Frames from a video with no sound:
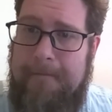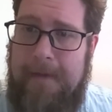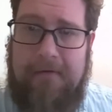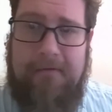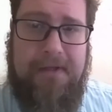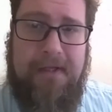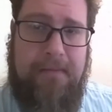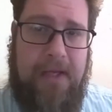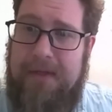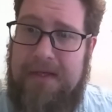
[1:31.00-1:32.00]
everything
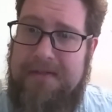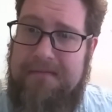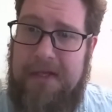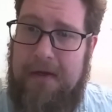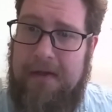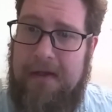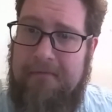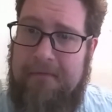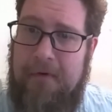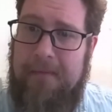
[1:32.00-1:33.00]
because of the
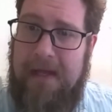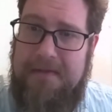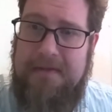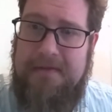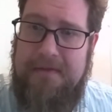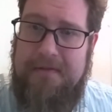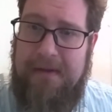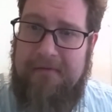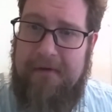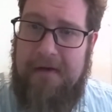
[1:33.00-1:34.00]
online format. It's just
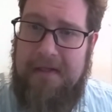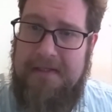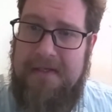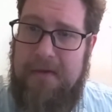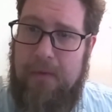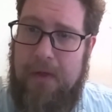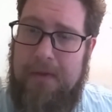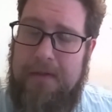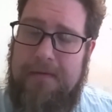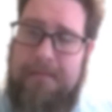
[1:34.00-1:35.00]
been very easy to work
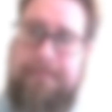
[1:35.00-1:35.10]
with.